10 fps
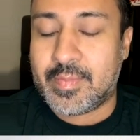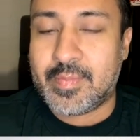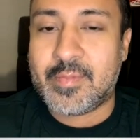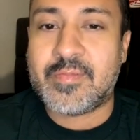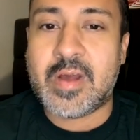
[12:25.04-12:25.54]

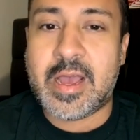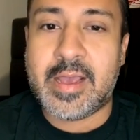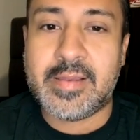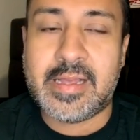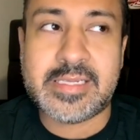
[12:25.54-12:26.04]
Right.
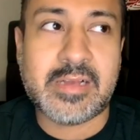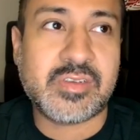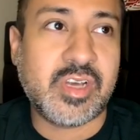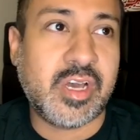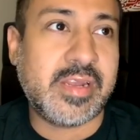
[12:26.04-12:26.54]
That sounds
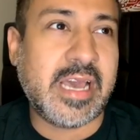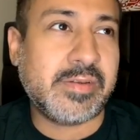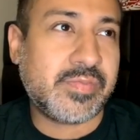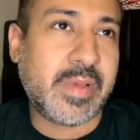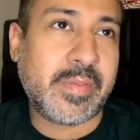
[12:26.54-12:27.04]
good. Yeah, I was
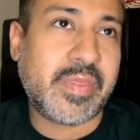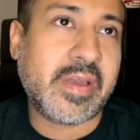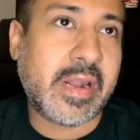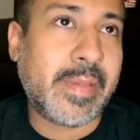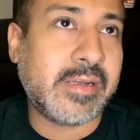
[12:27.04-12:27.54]
maybe
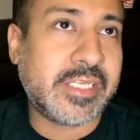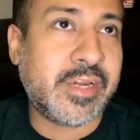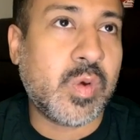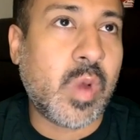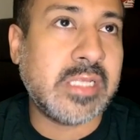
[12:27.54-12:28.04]
thinking about
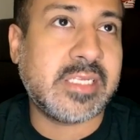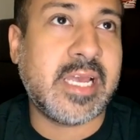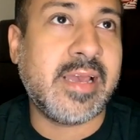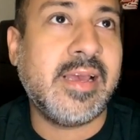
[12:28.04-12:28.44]
dinner Wednesday